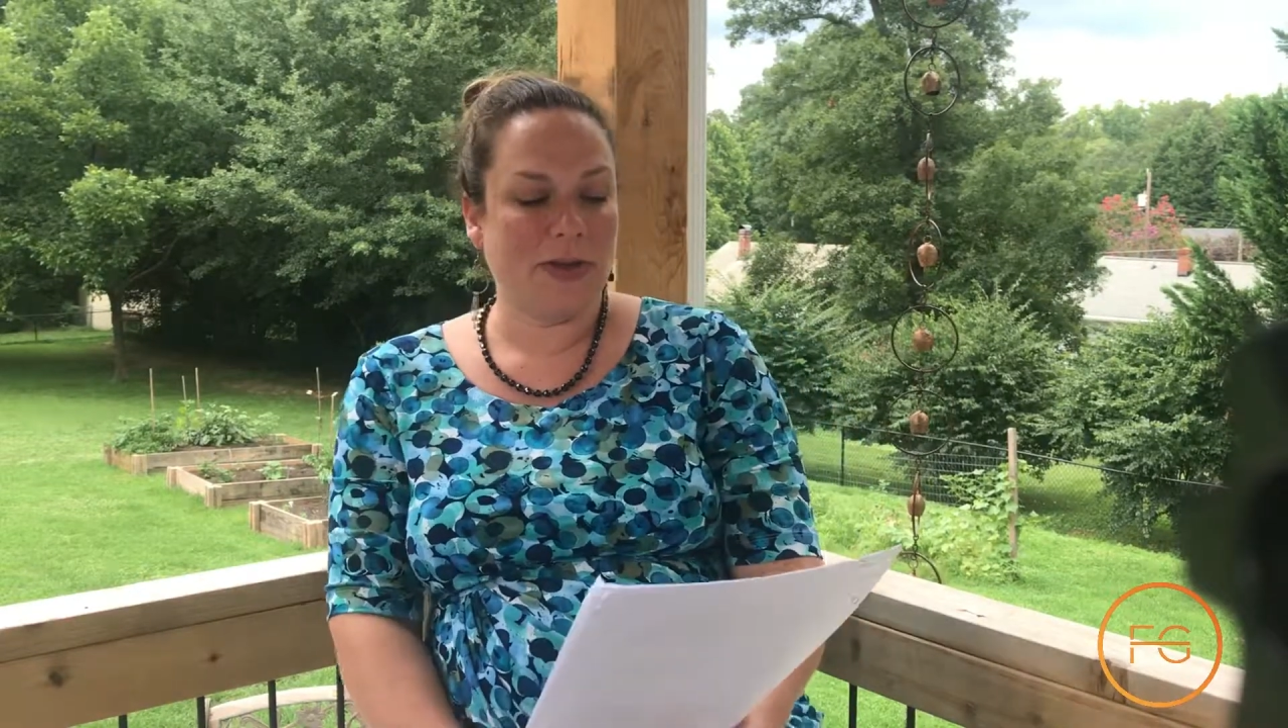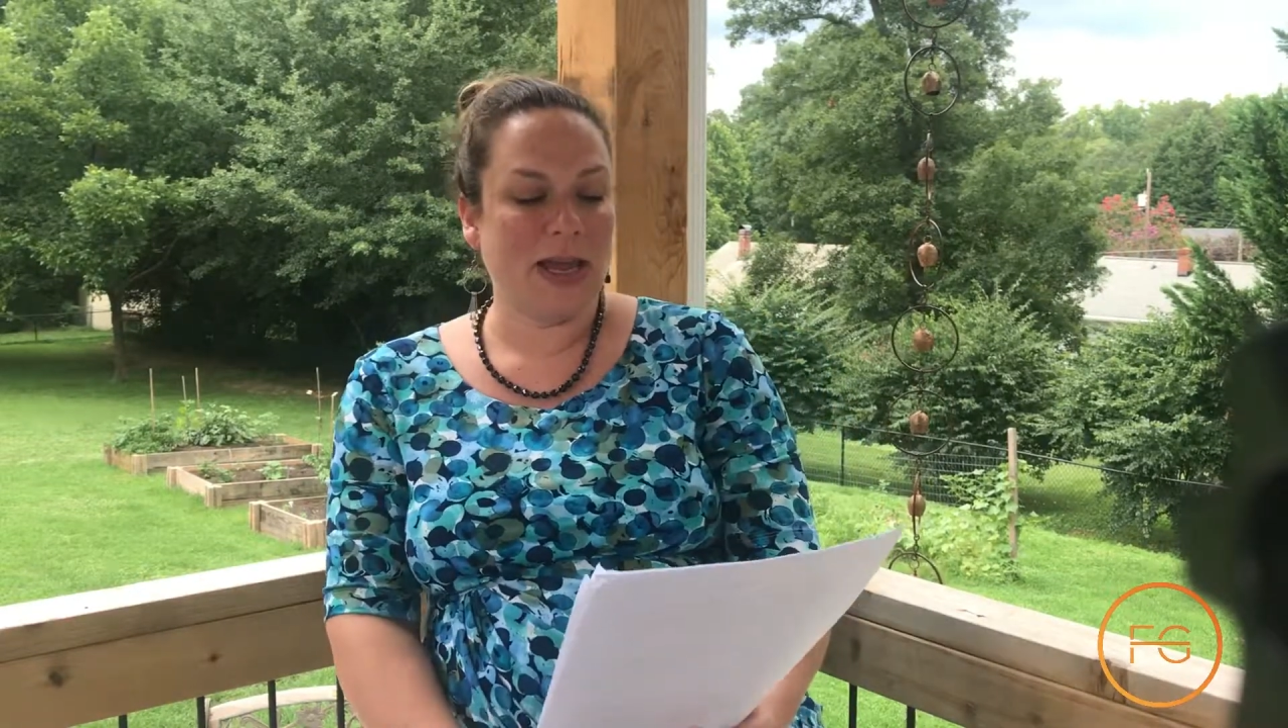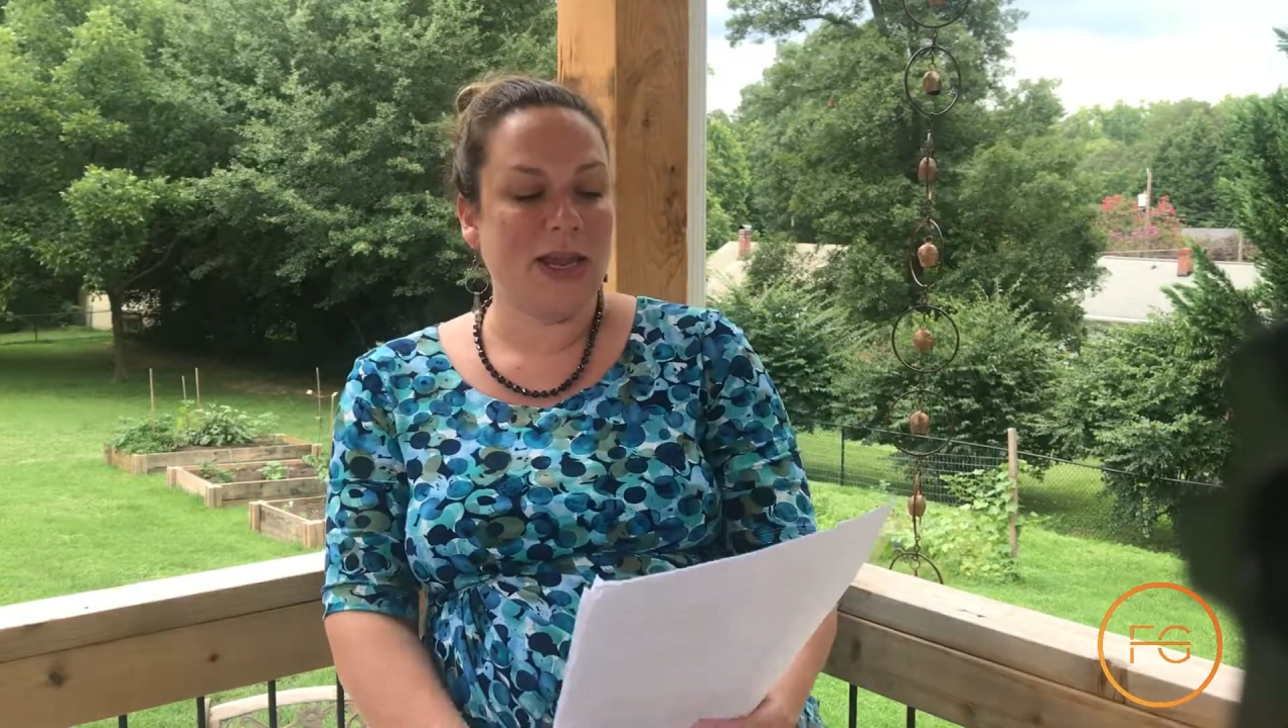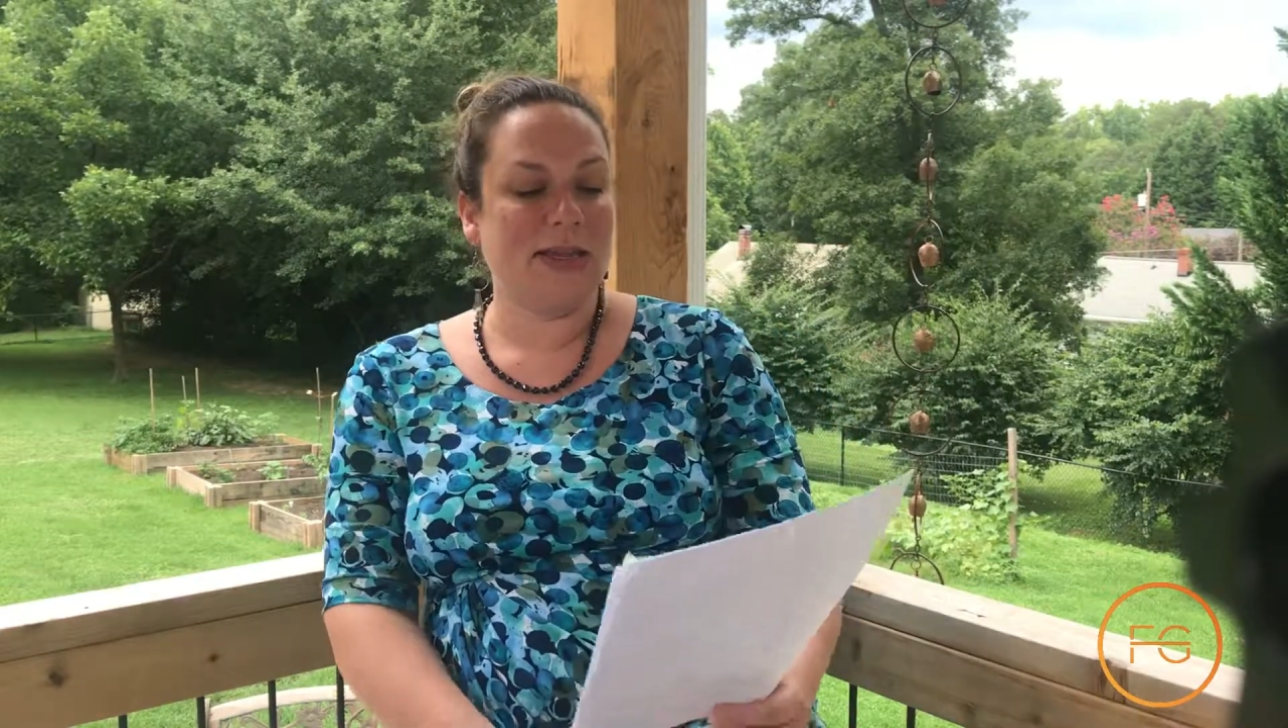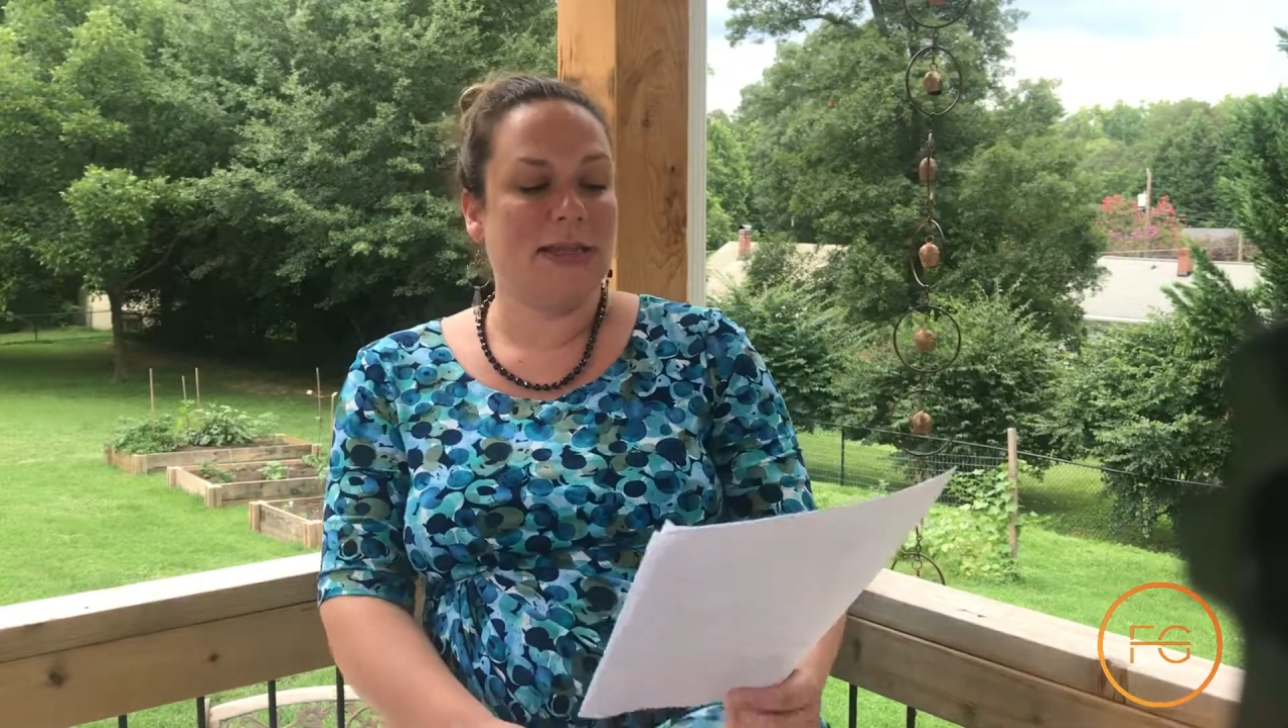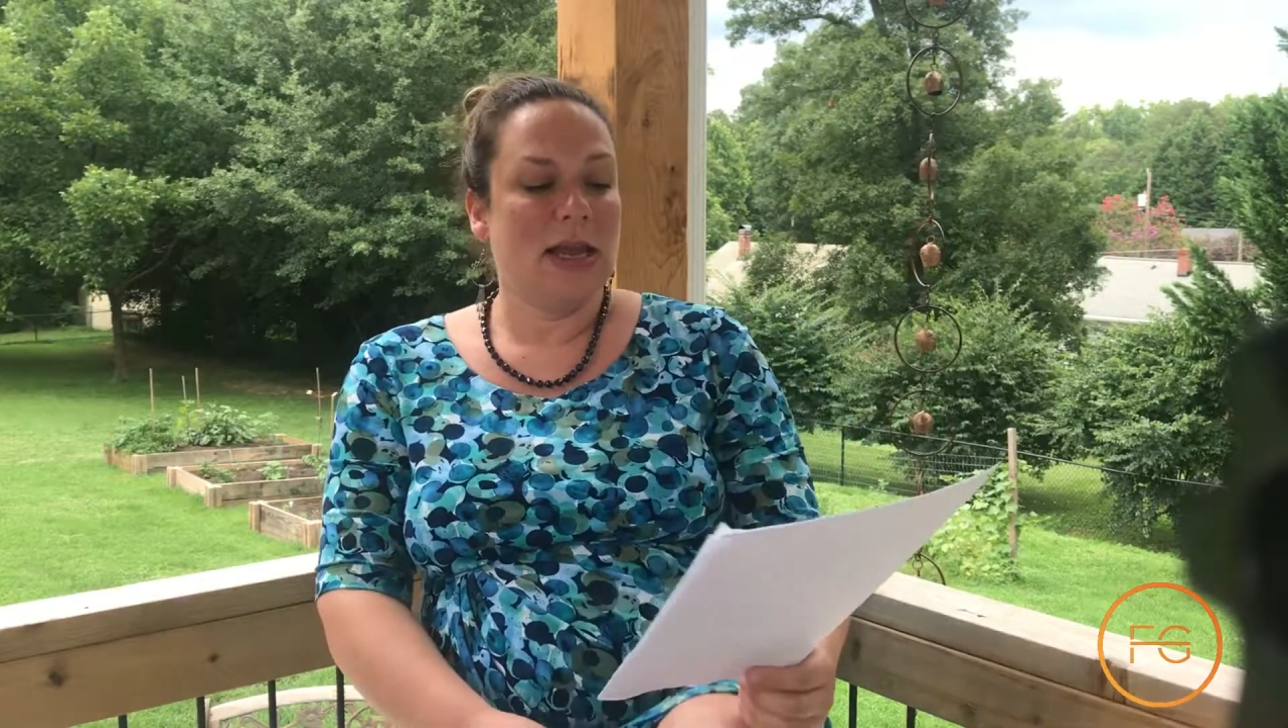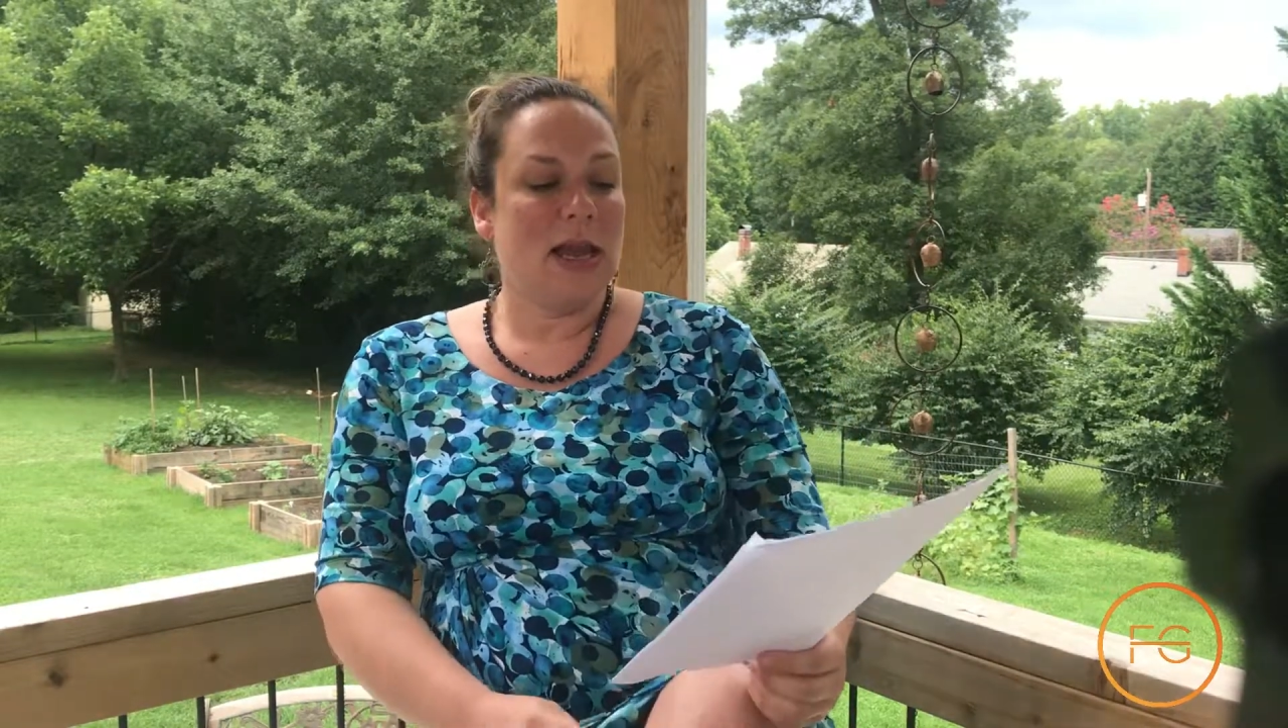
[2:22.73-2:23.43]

things.